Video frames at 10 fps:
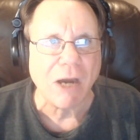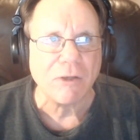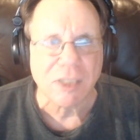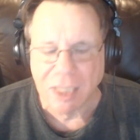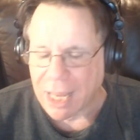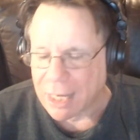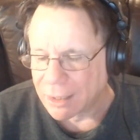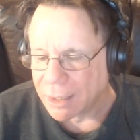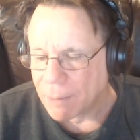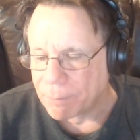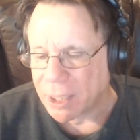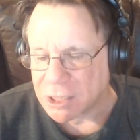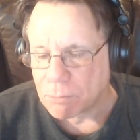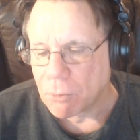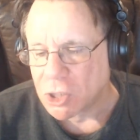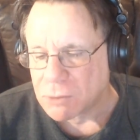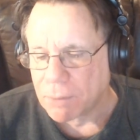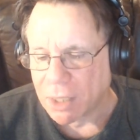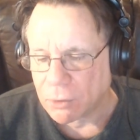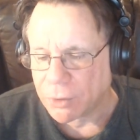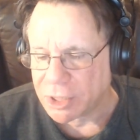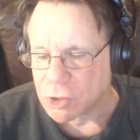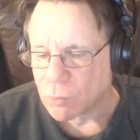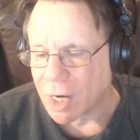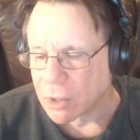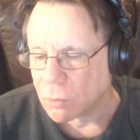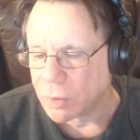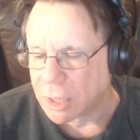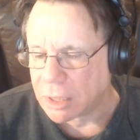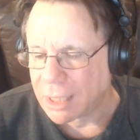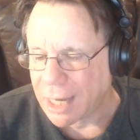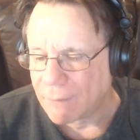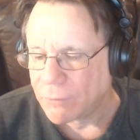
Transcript: Again, pitched much better than his record would indicate.